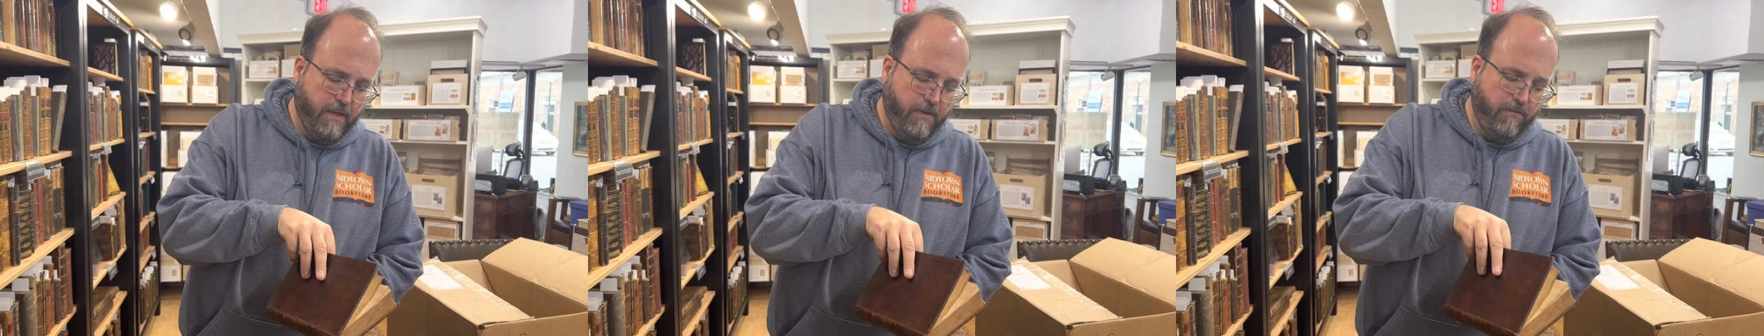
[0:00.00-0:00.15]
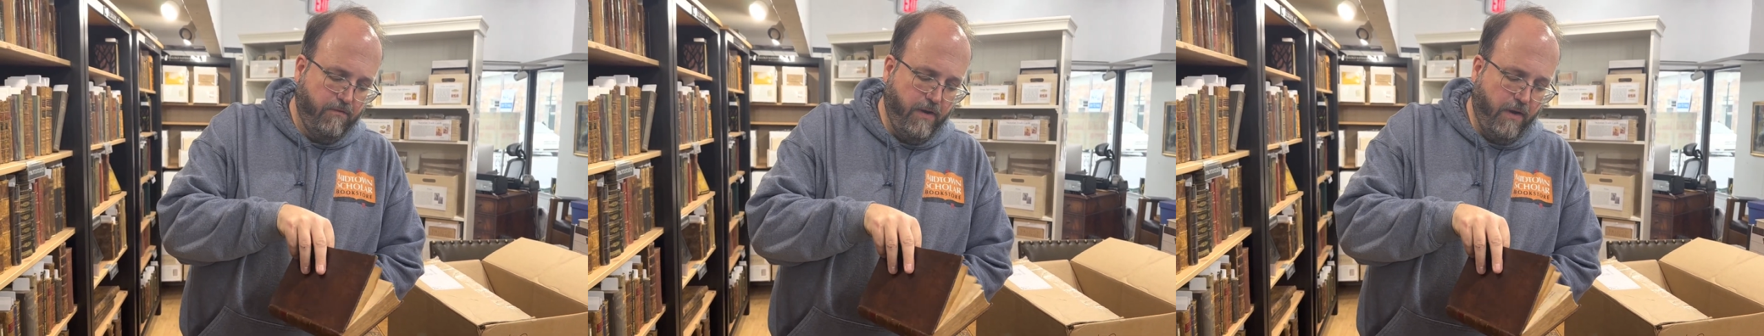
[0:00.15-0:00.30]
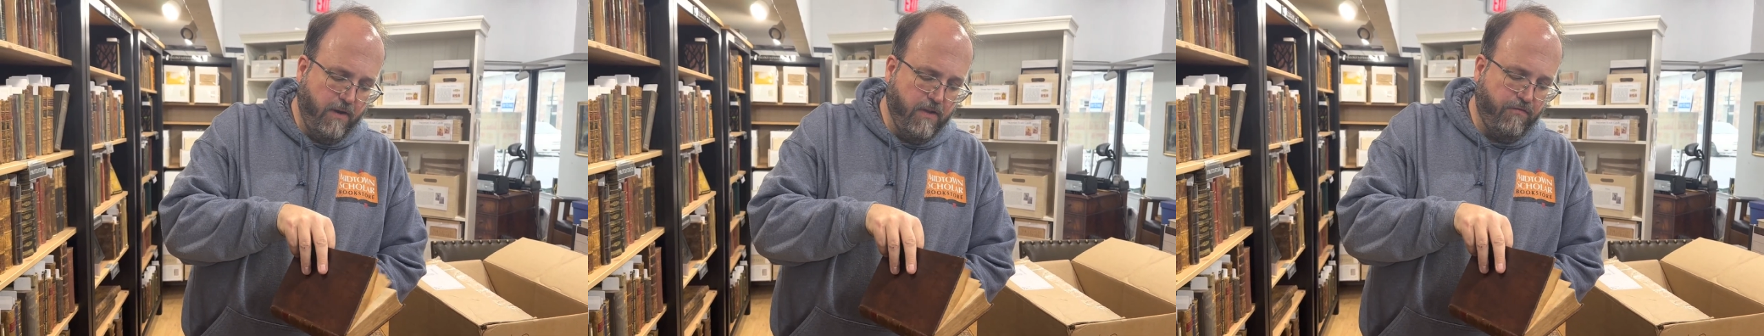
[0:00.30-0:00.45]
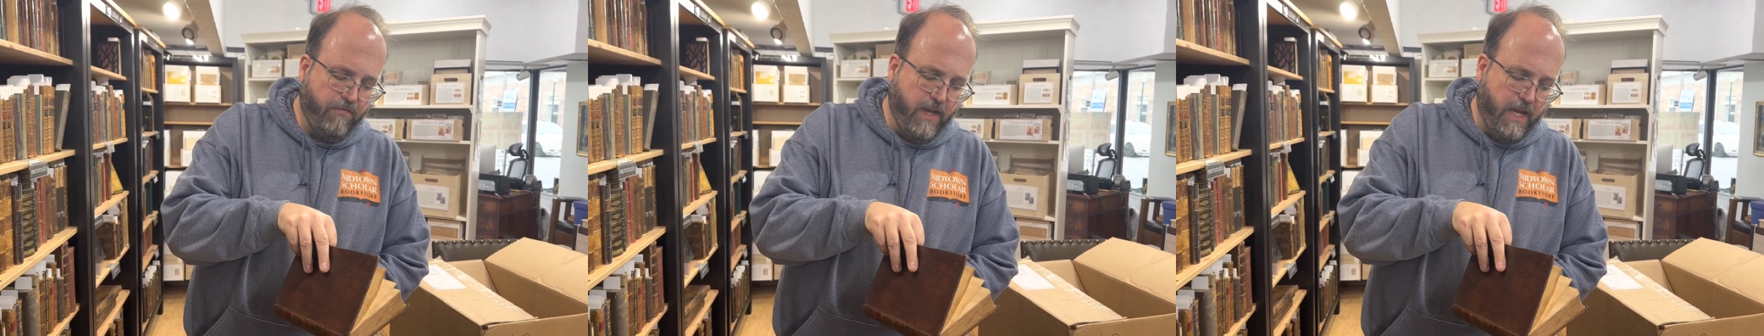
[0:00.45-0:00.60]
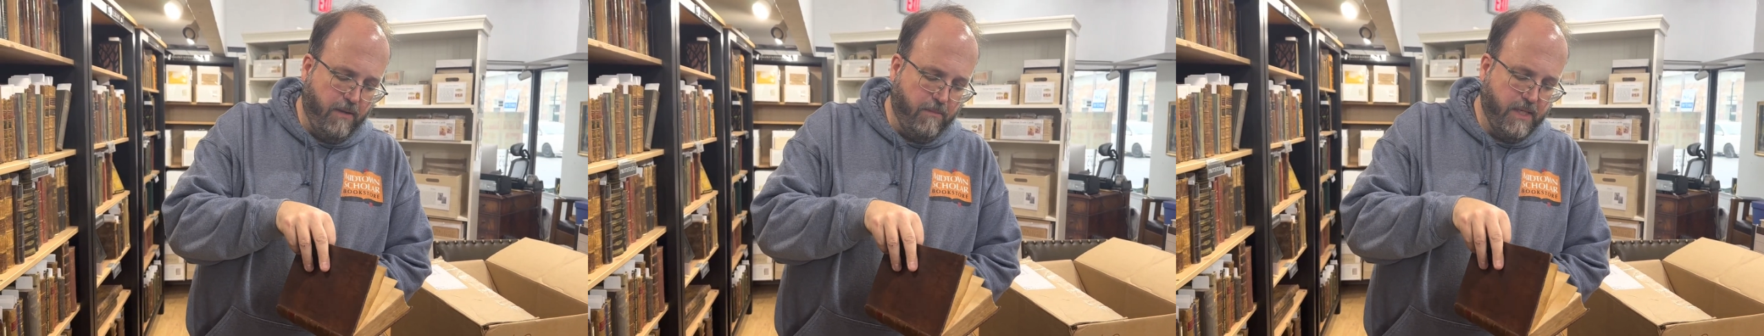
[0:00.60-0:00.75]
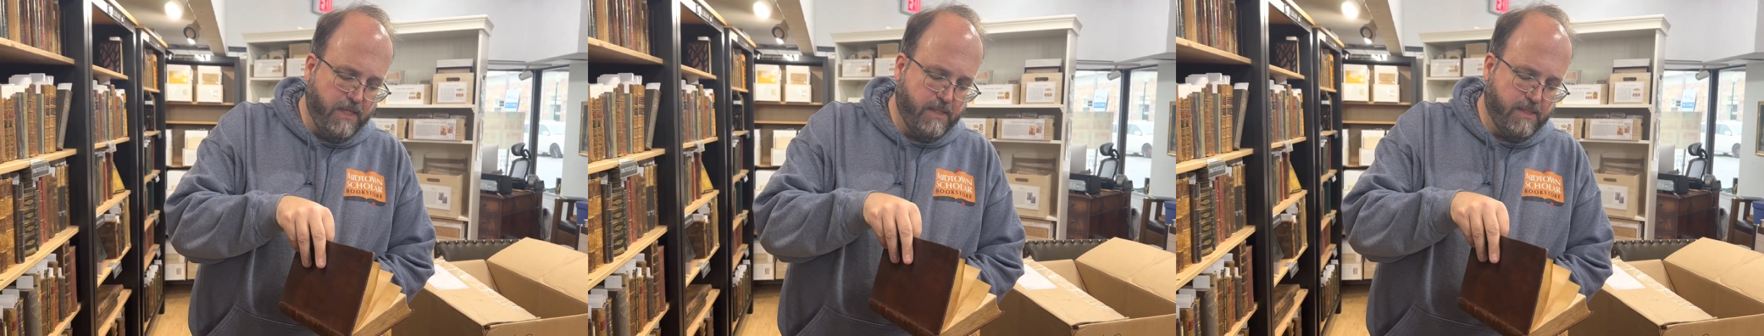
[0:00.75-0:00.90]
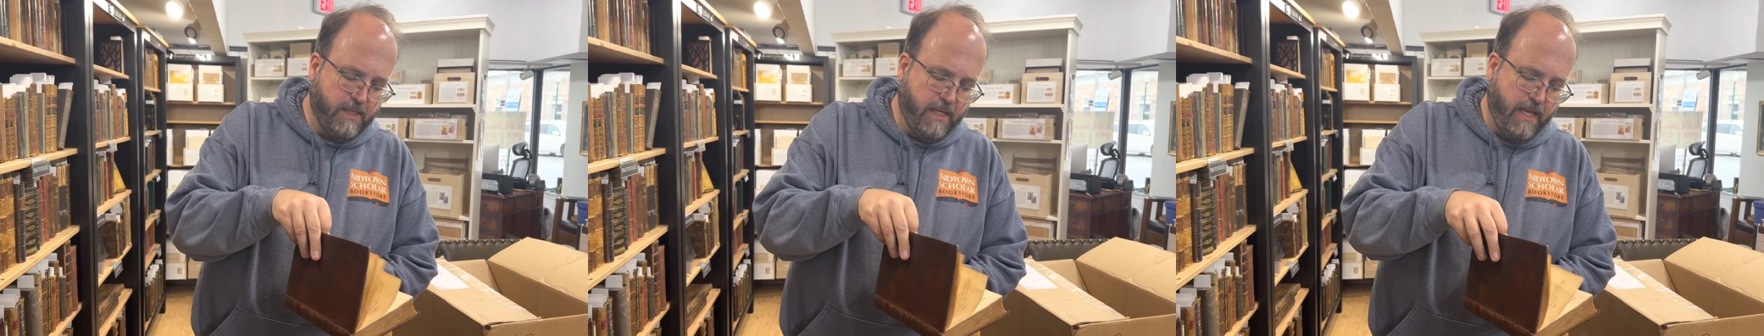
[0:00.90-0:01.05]
very
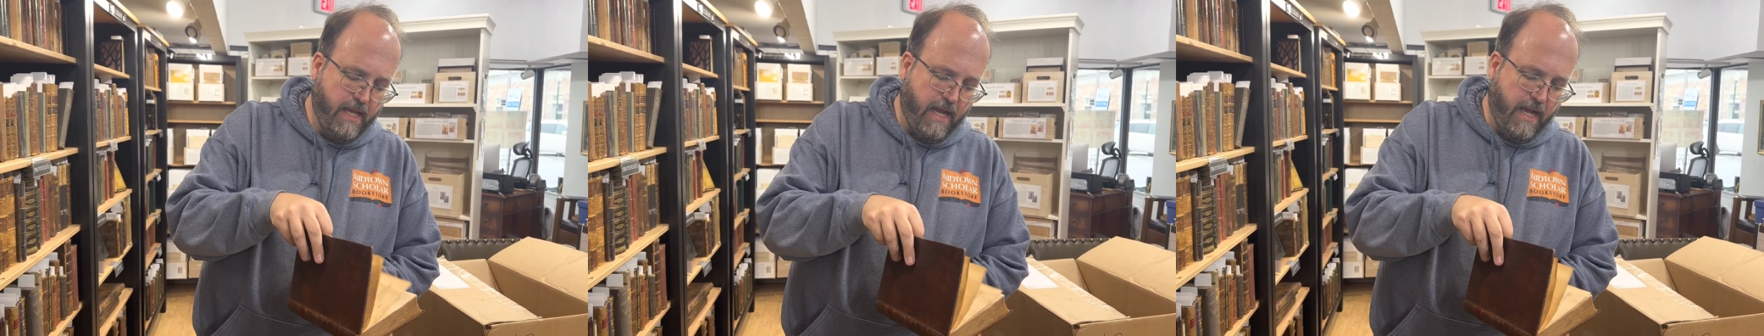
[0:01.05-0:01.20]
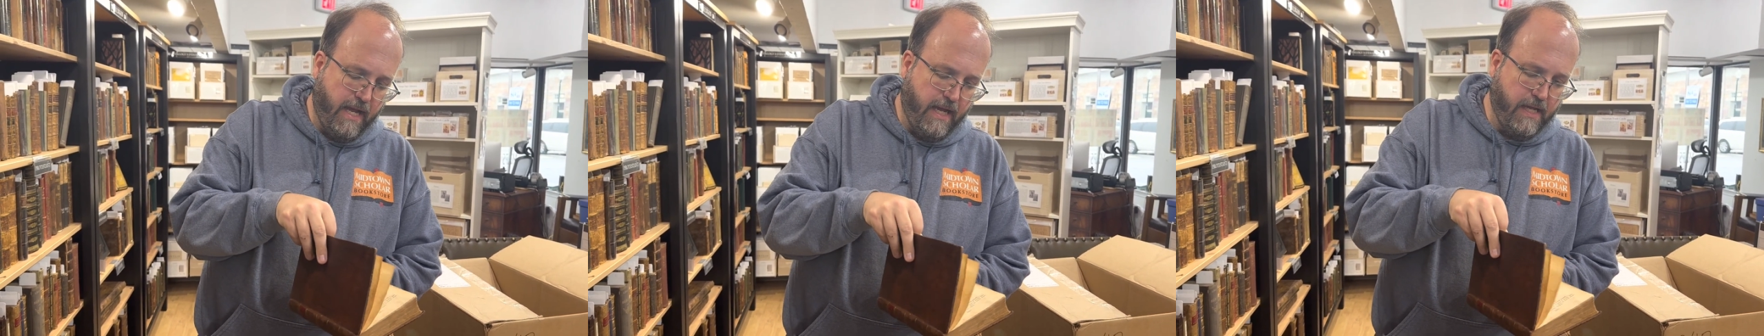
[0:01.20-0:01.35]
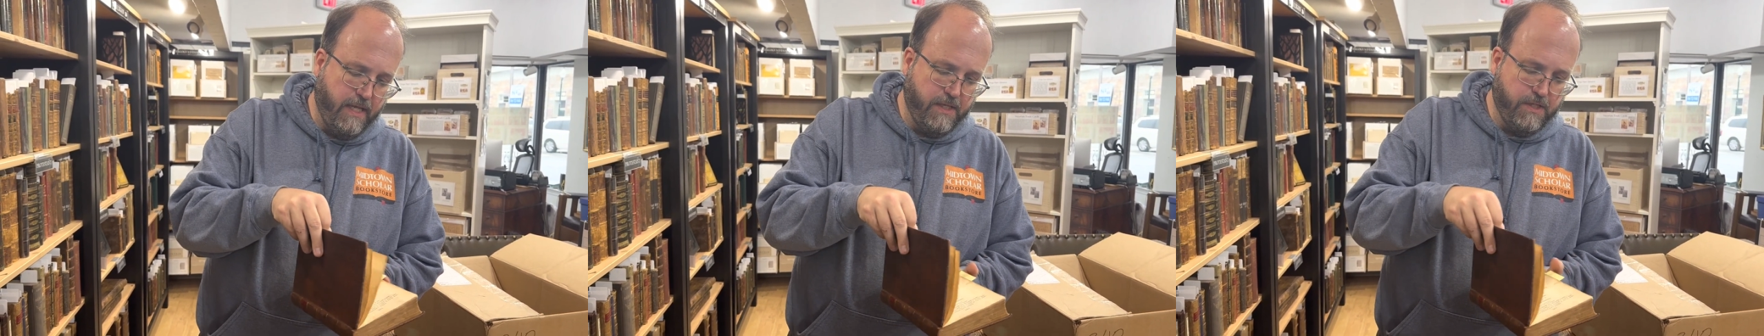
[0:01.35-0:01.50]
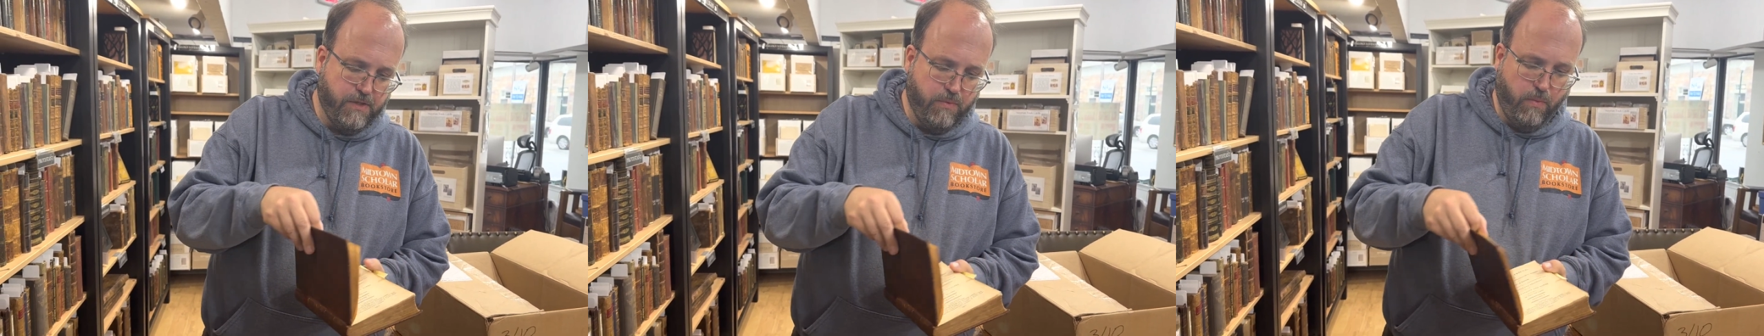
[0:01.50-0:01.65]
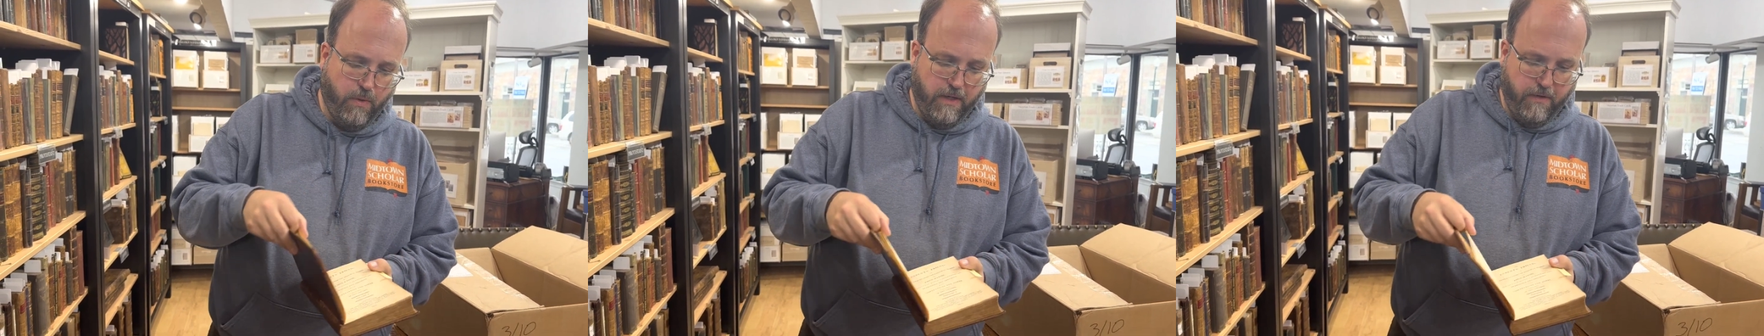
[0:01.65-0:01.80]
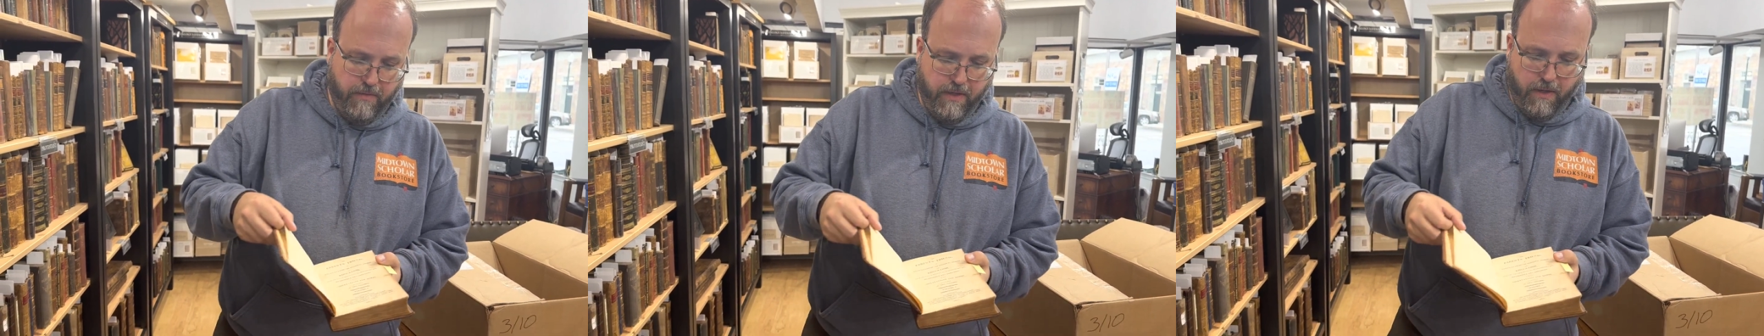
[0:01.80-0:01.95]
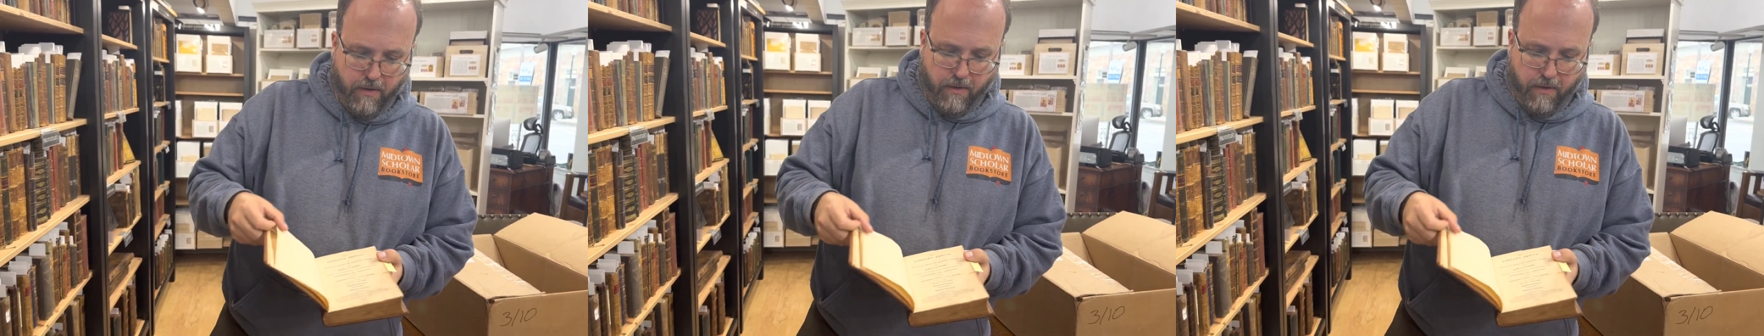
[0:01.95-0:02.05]
famous as one of the